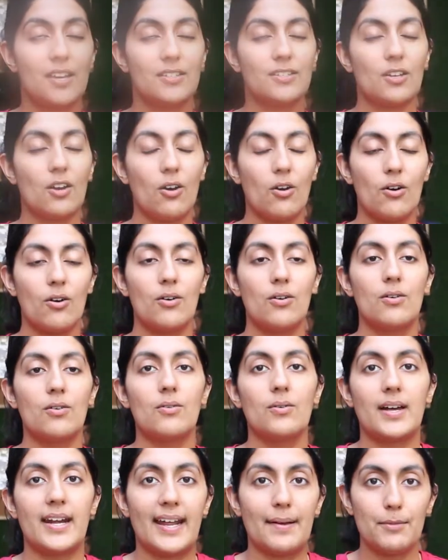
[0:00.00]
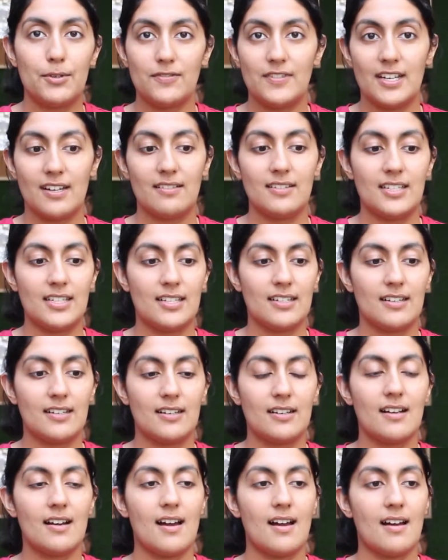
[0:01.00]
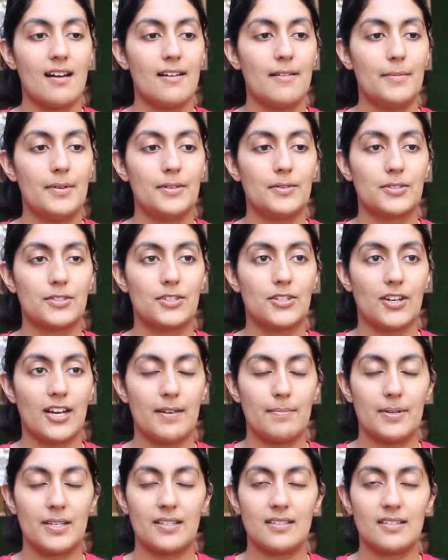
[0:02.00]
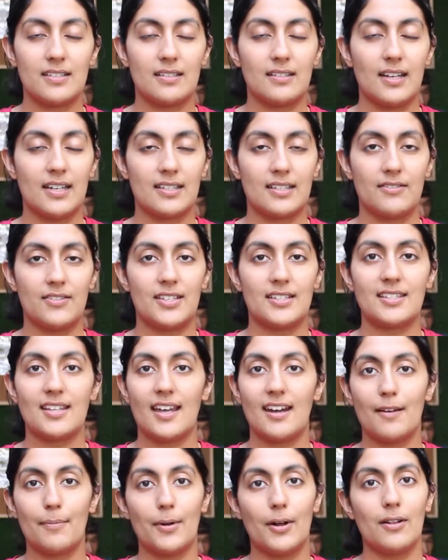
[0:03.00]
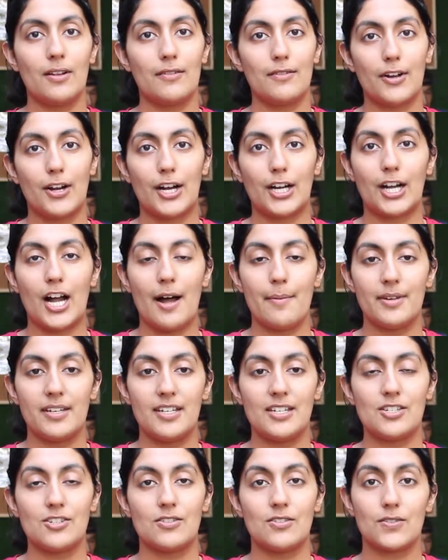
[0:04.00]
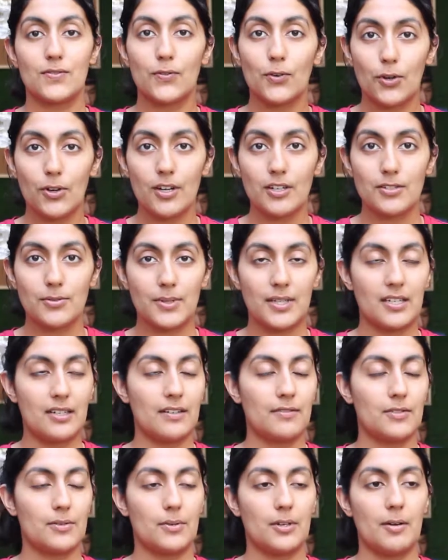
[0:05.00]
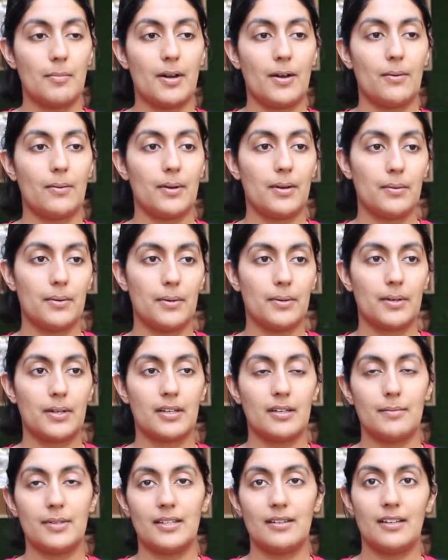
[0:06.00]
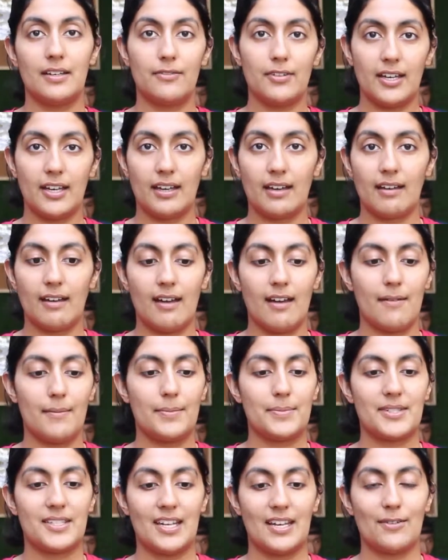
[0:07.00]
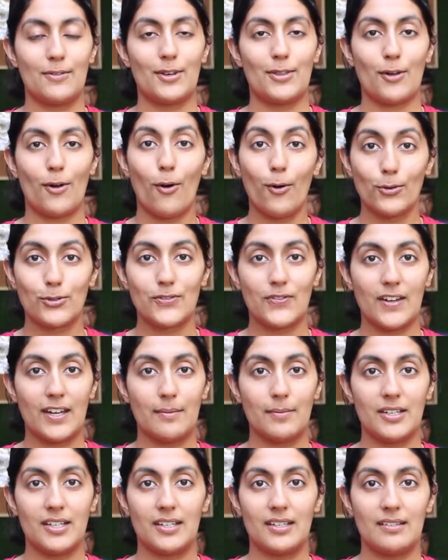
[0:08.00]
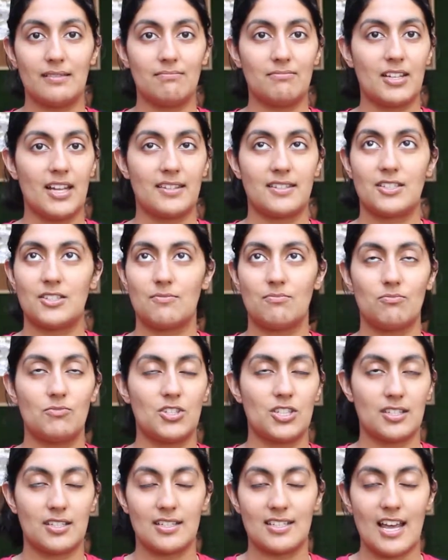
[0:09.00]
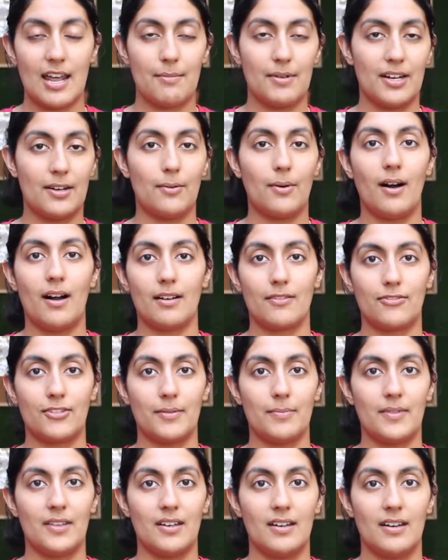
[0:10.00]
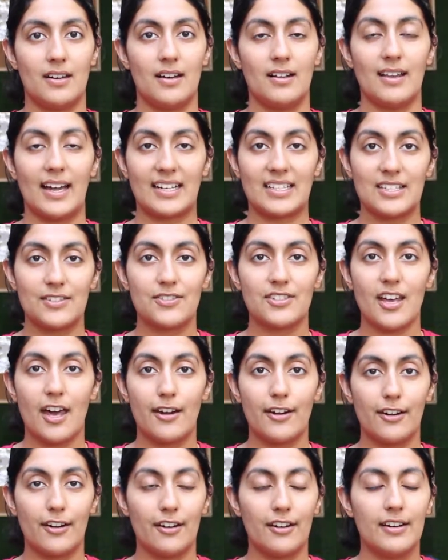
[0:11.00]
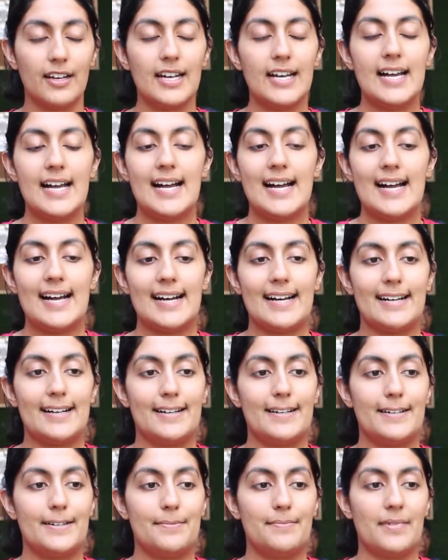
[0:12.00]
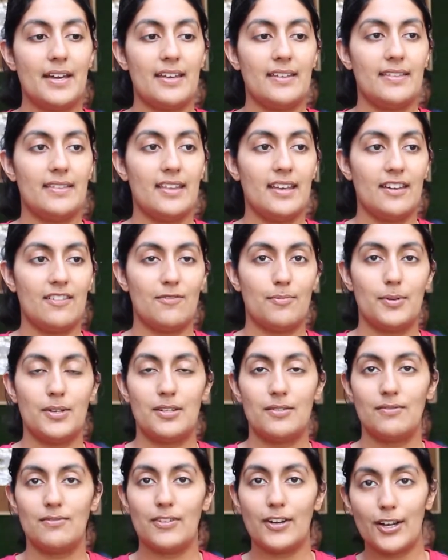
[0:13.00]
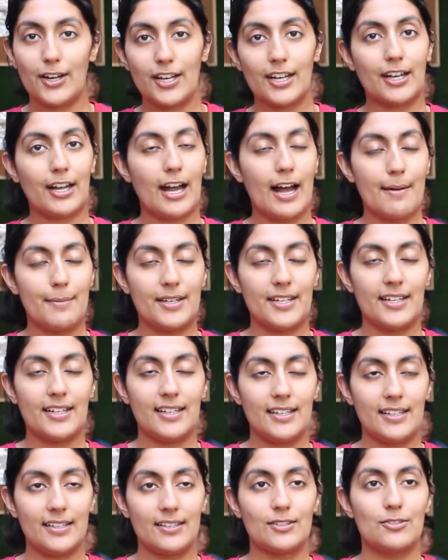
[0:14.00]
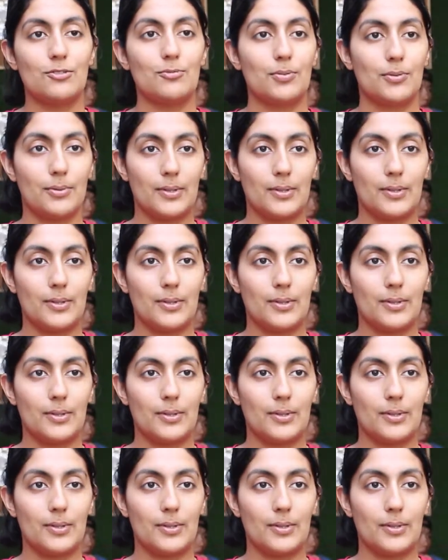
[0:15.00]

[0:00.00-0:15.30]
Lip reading: So when I moved down here, it was great because the elective had set up all of our accommodations for us. We didn't have to worry about where we were going to be living. I'm staying with a host family that's just a 10-minute walk from the elective center, and they've been very accommodating, super